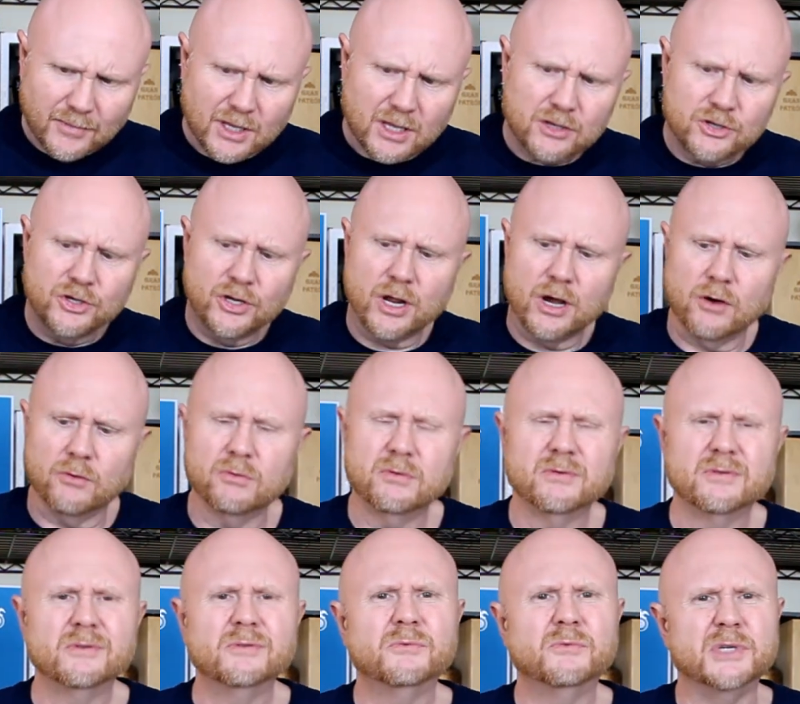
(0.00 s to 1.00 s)
you know,
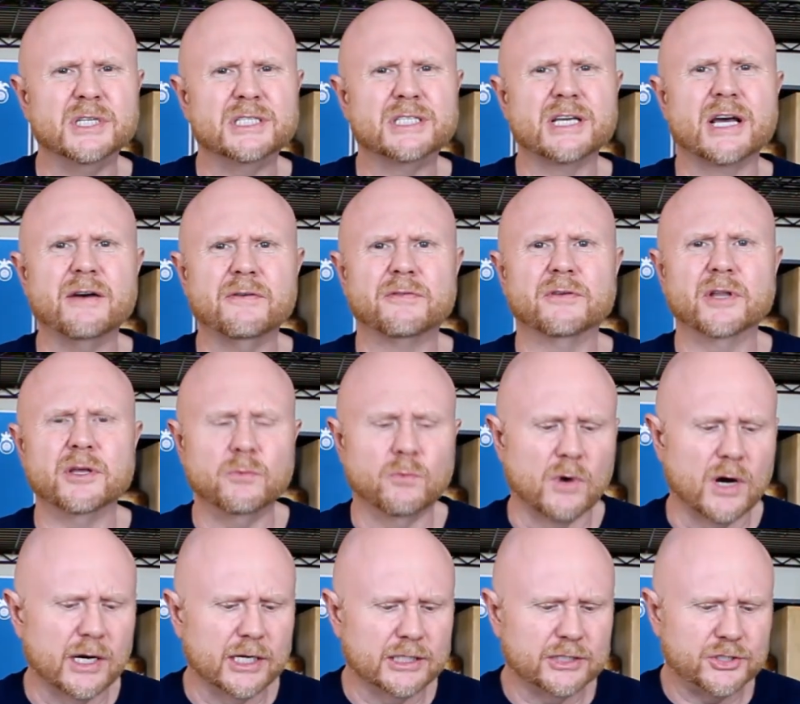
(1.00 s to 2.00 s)
we definitely
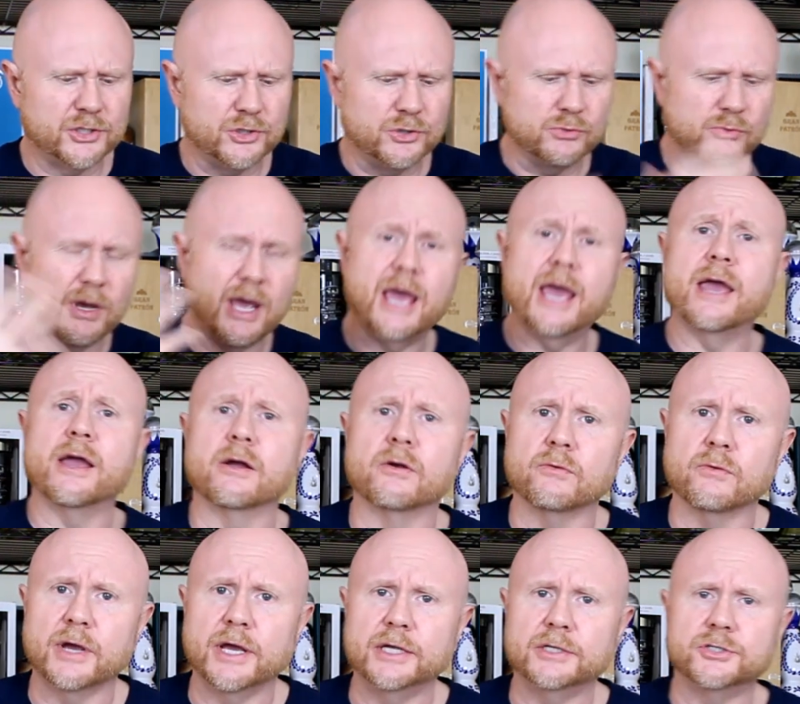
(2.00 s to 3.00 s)
want it to
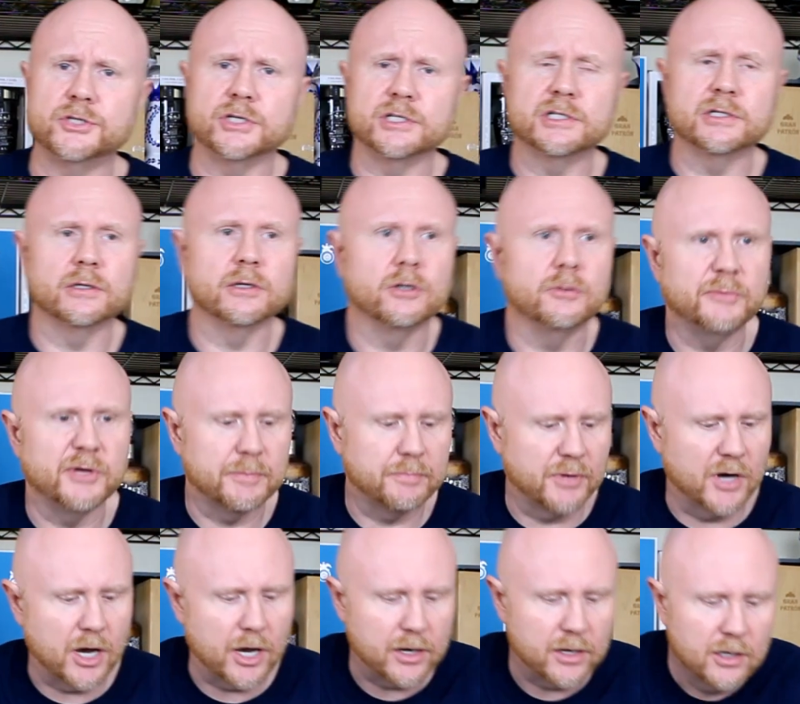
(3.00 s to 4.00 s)
aerate just a little bit,
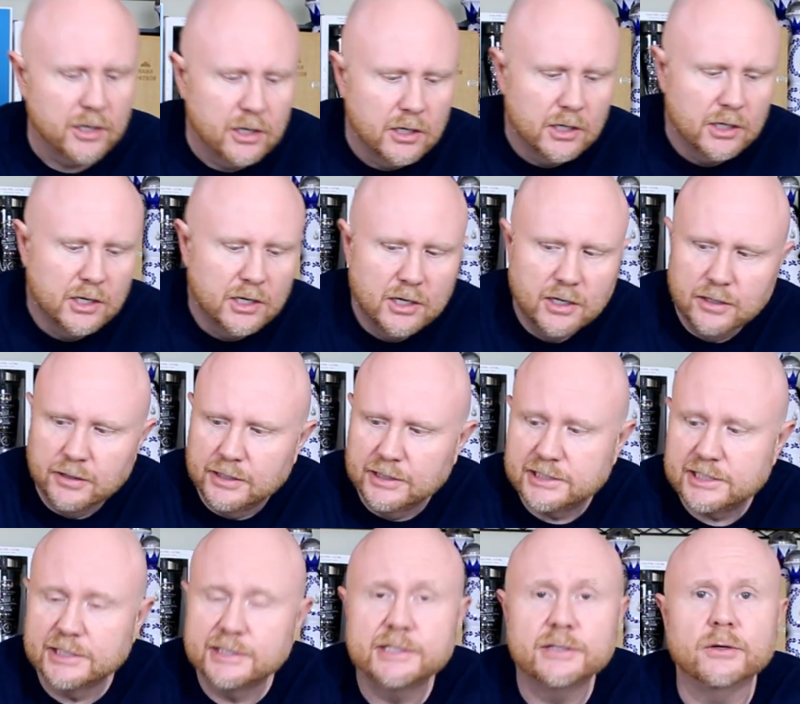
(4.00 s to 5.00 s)
but this
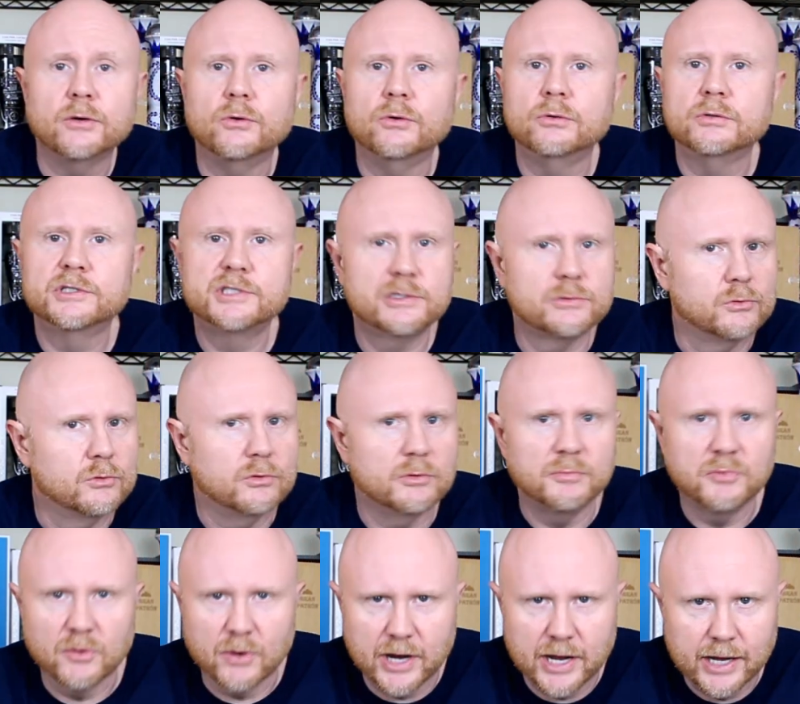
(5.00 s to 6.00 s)
is an old school
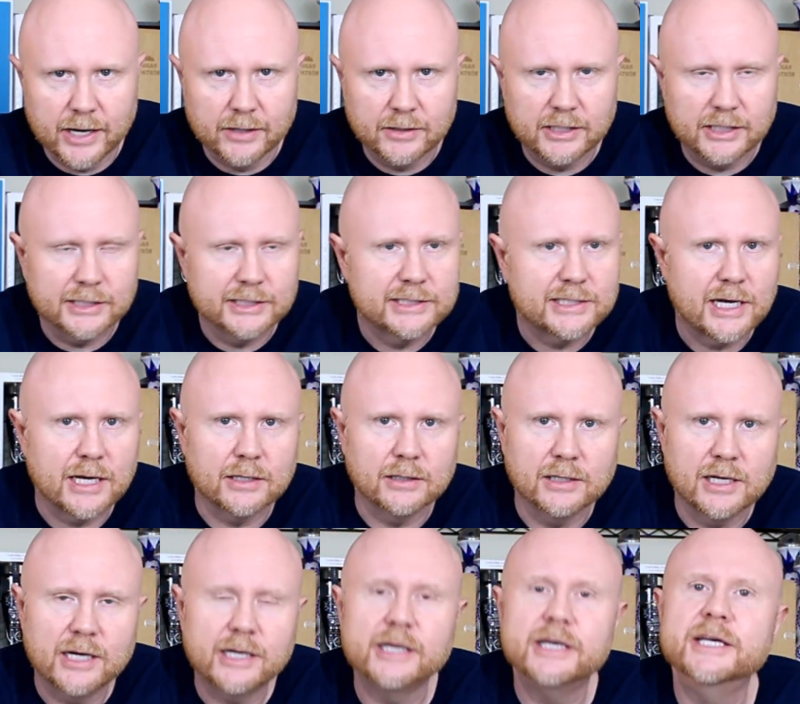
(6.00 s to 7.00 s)
brand. It's got a
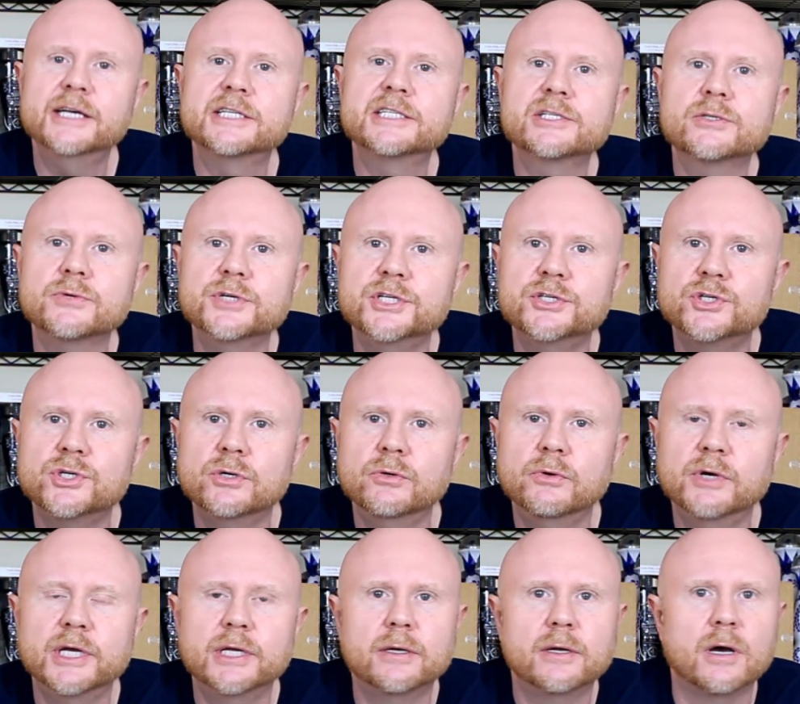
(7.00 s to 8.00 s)
lot of history to
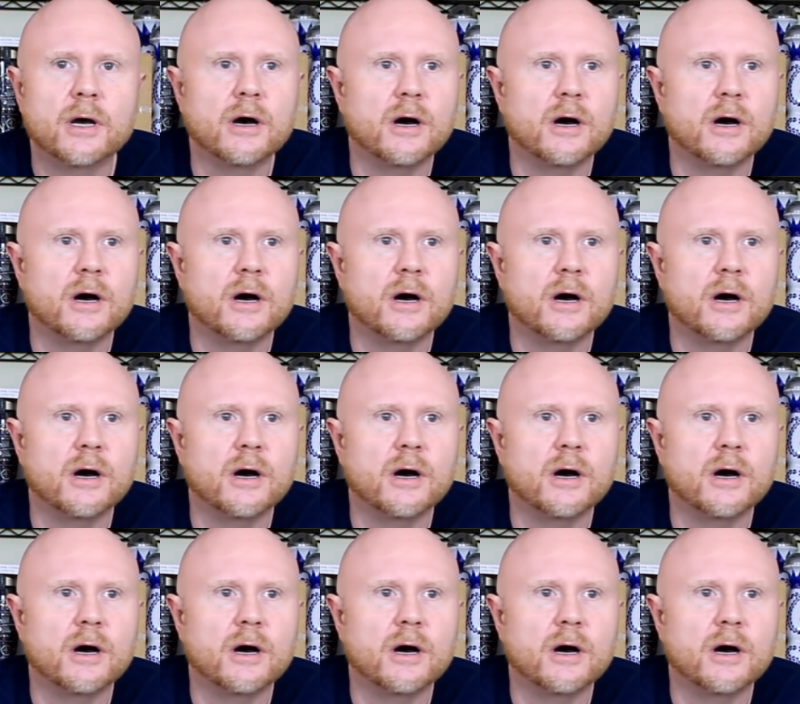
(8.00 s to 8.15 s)
it.